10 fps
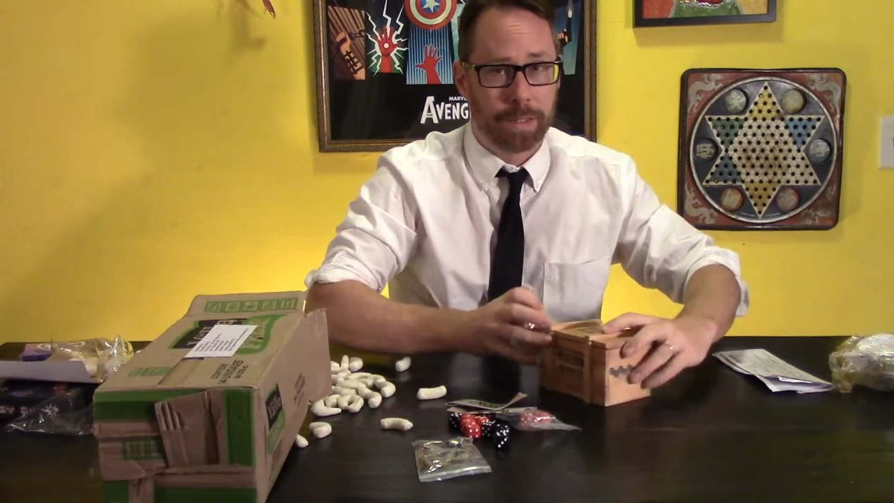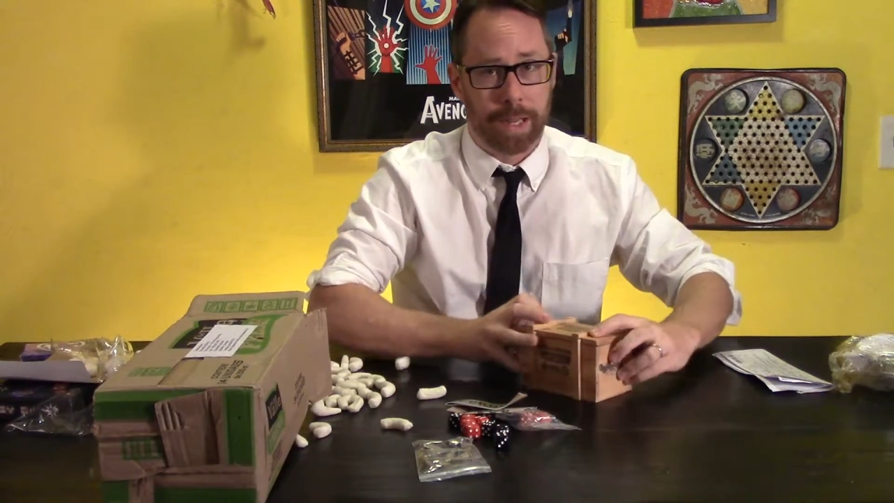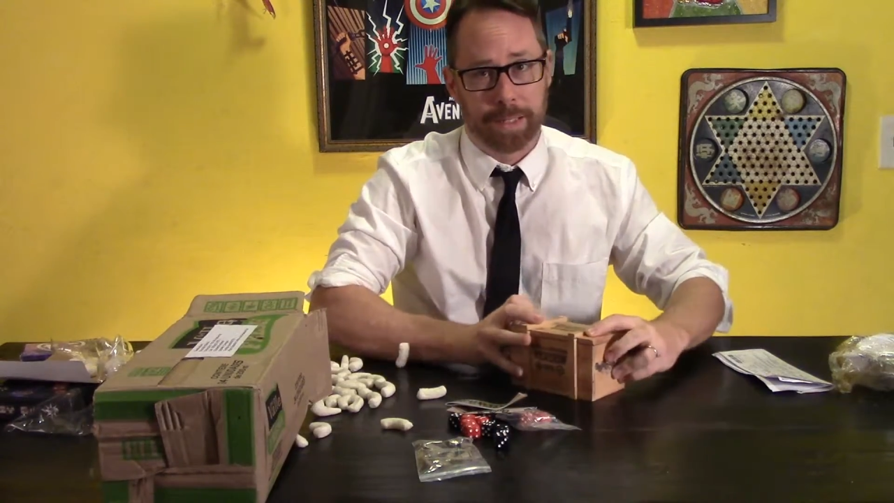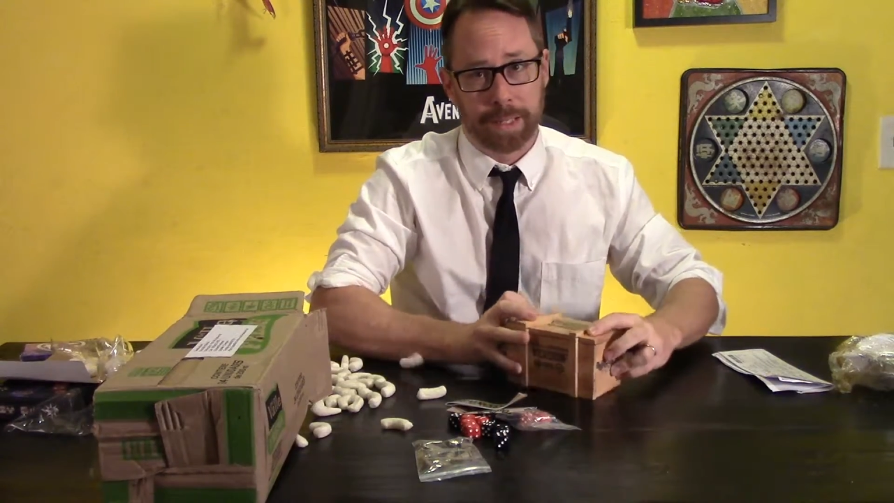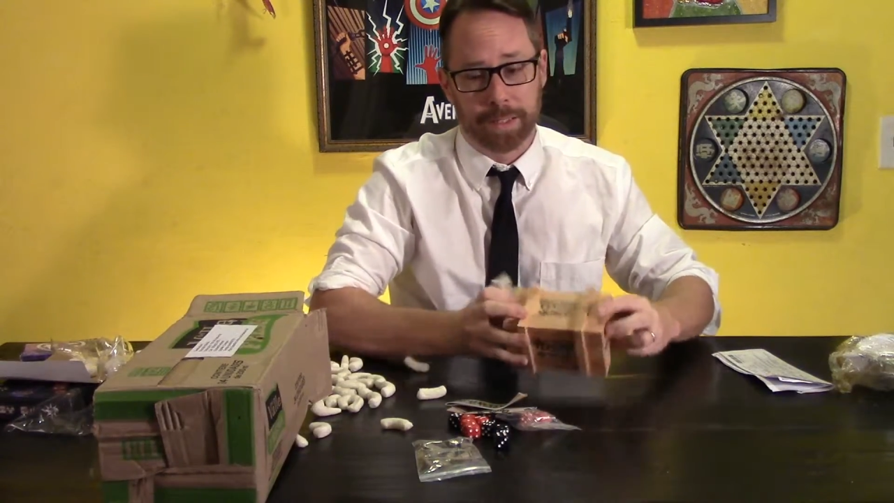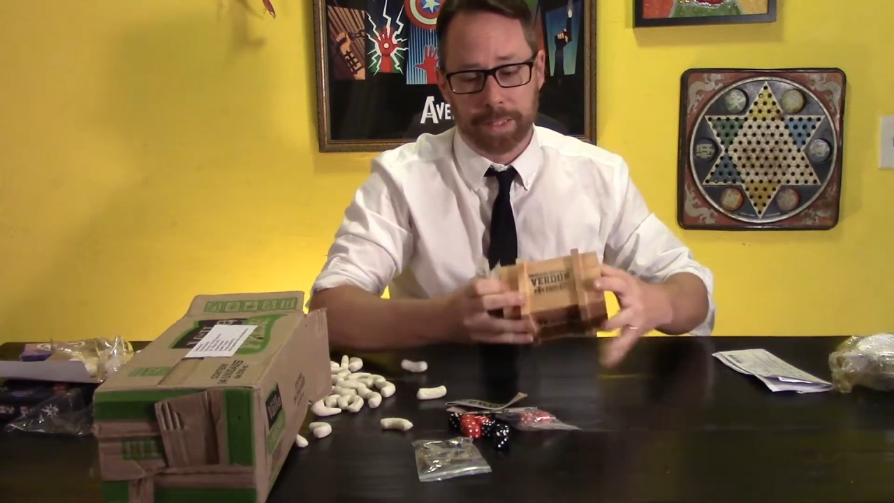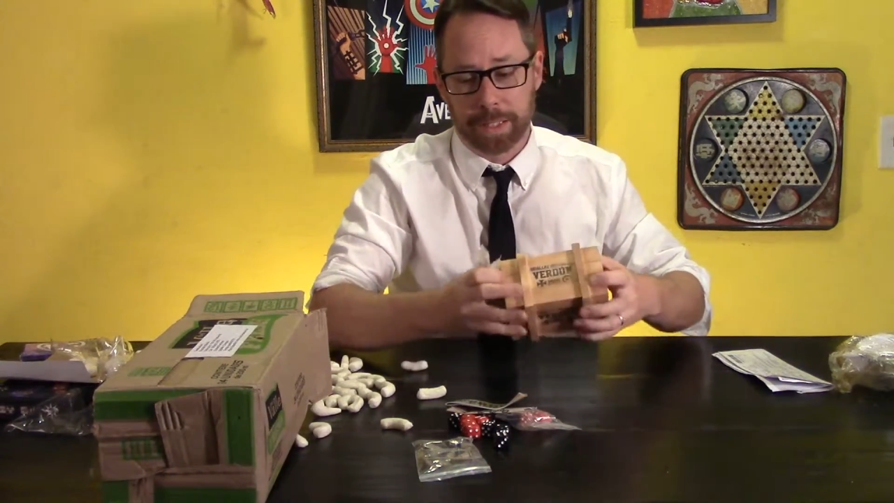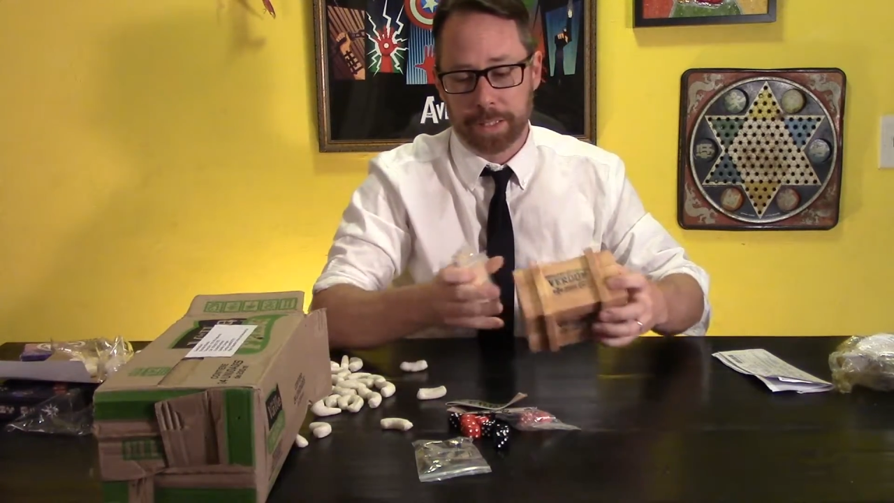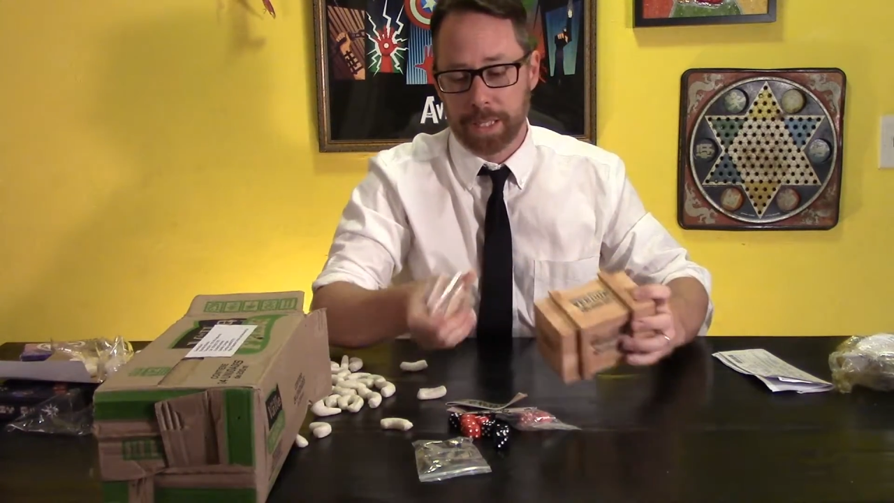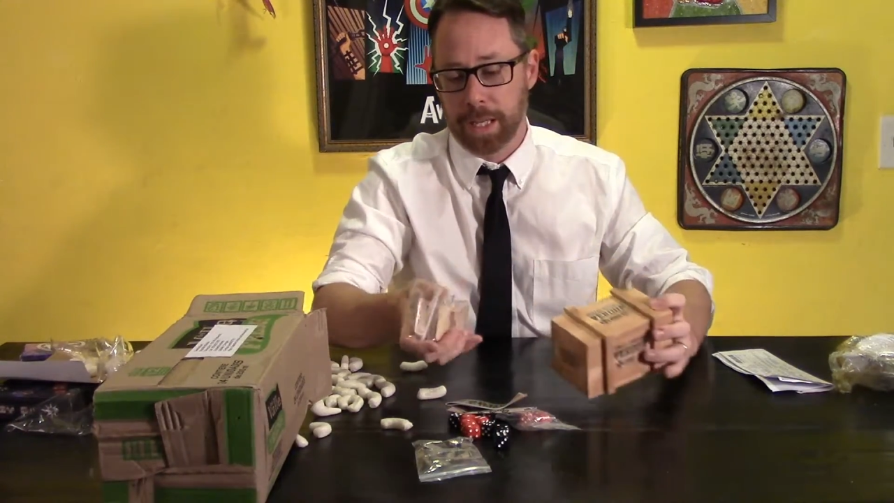
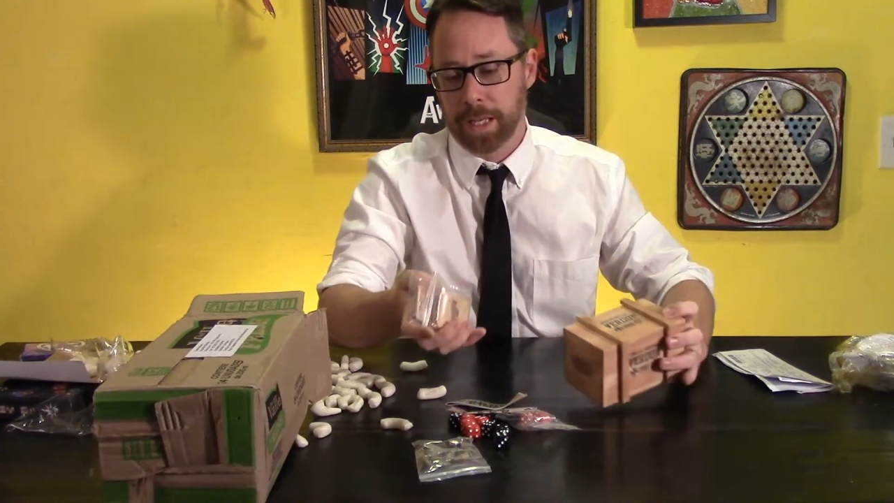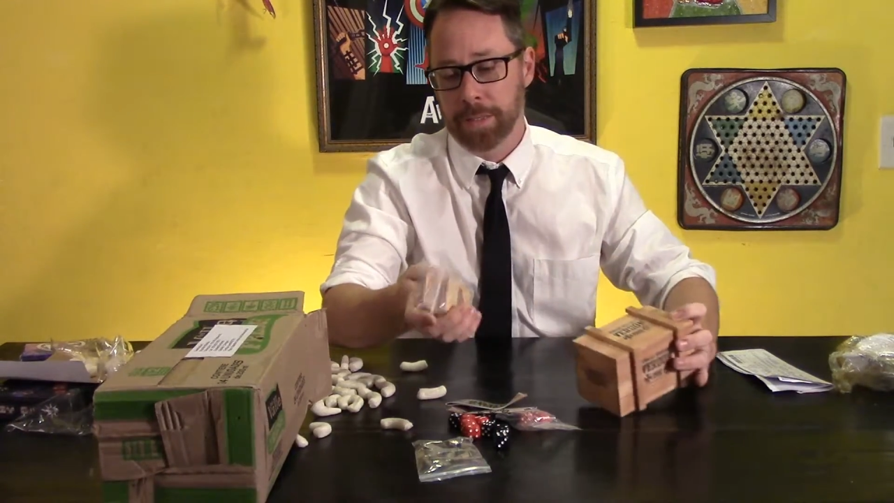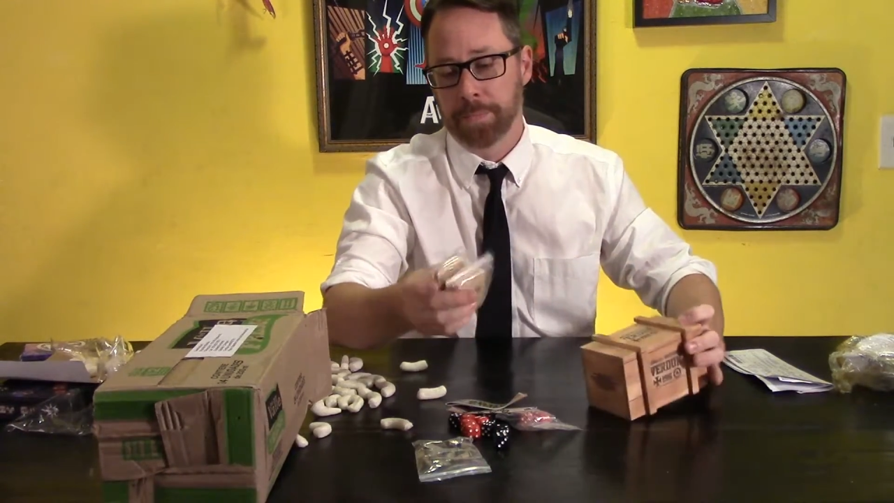1916.